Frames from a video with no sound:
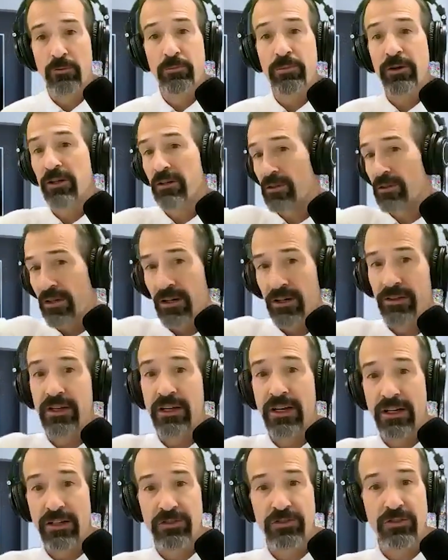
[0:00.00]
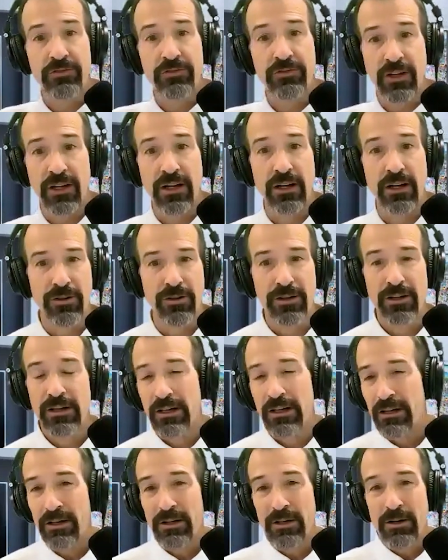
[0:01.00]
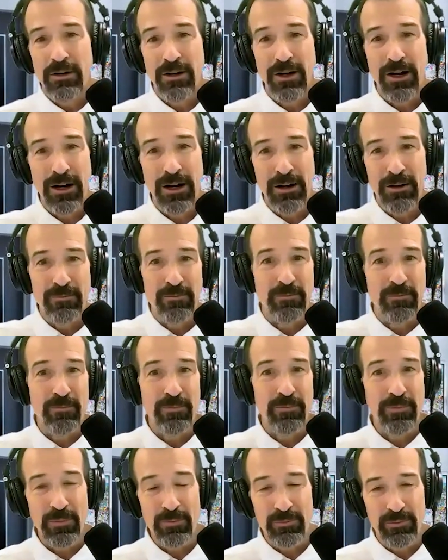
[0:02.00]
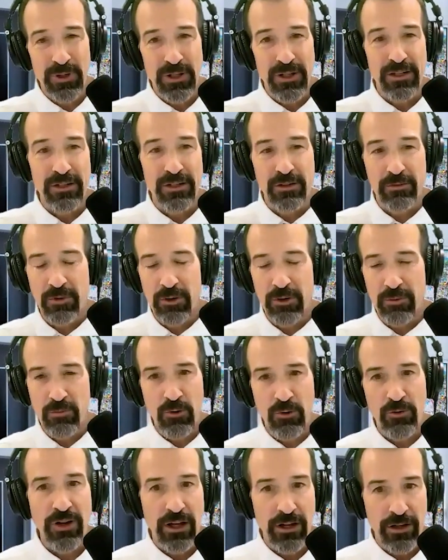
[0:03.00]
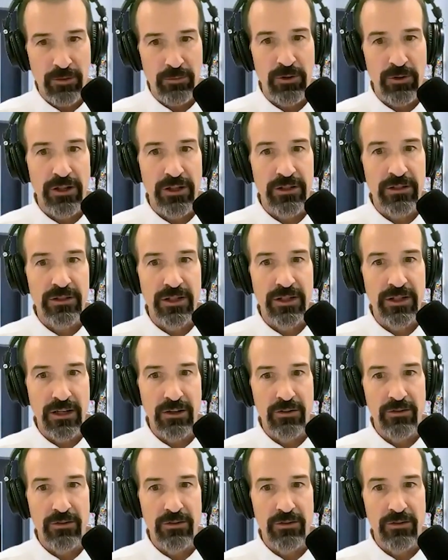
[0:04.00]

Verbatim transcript: build it on the edge of town um, but it's going to be more valuable in town